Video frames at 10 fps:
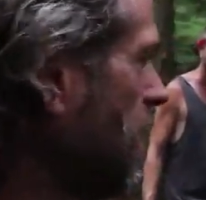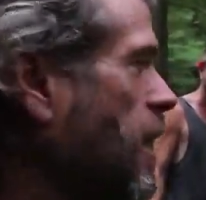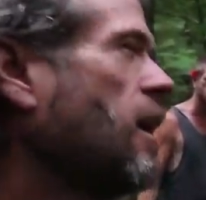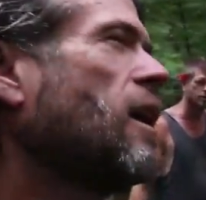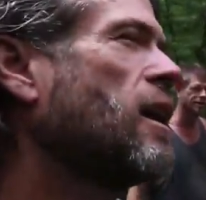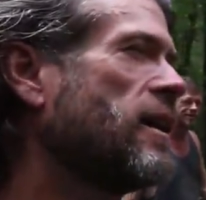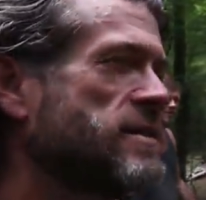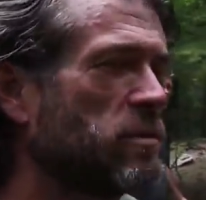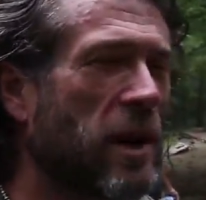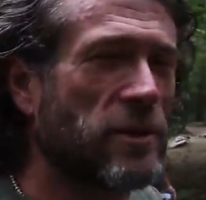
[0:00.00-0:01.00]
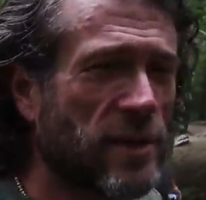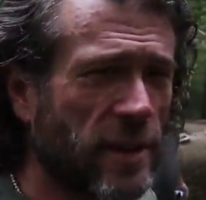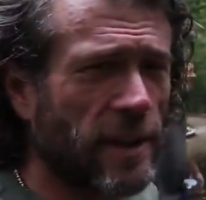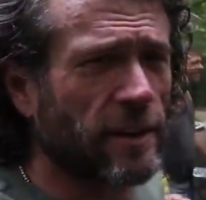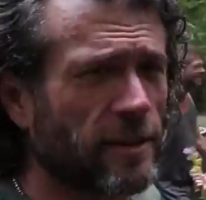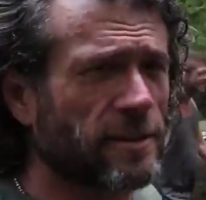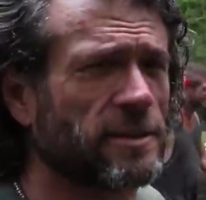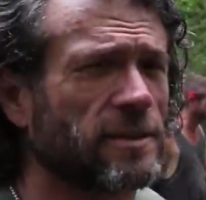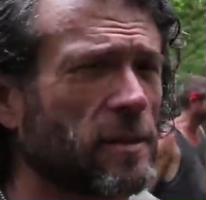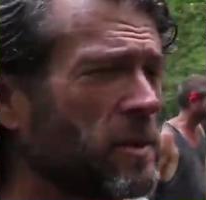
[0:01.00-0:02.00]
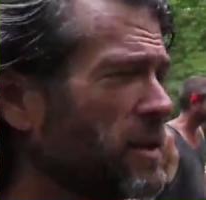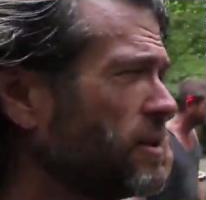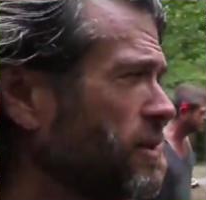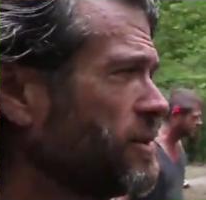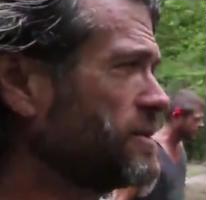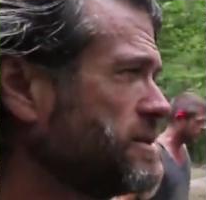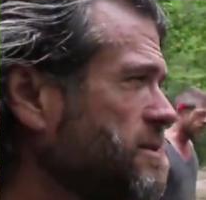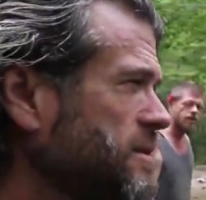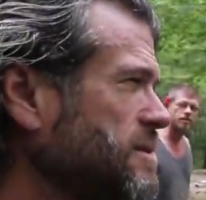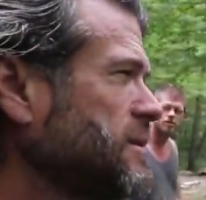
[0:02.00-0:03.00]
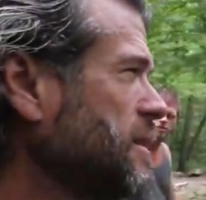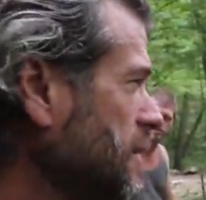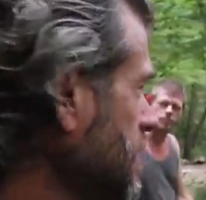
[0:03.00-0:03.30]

it's mountain air. I mean, you know. It does